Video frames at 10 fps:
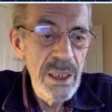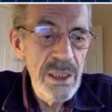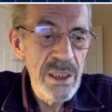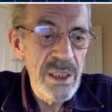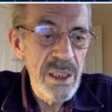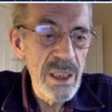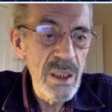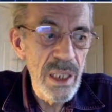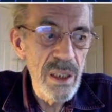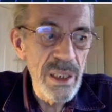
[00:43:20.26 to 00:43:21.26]
It's
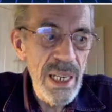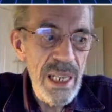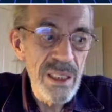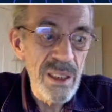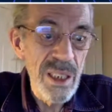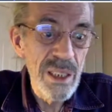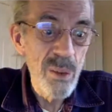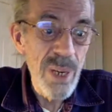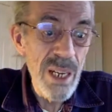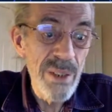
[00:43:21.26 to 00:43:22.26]
still, I look at it and go like,
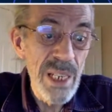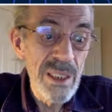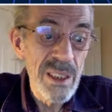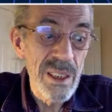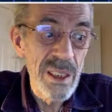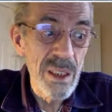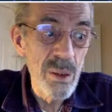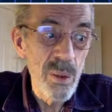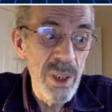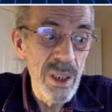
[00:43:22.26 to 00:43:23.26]
wow, that's
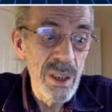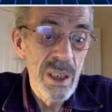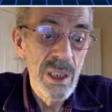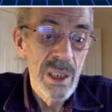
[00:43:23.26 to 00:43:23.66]
still where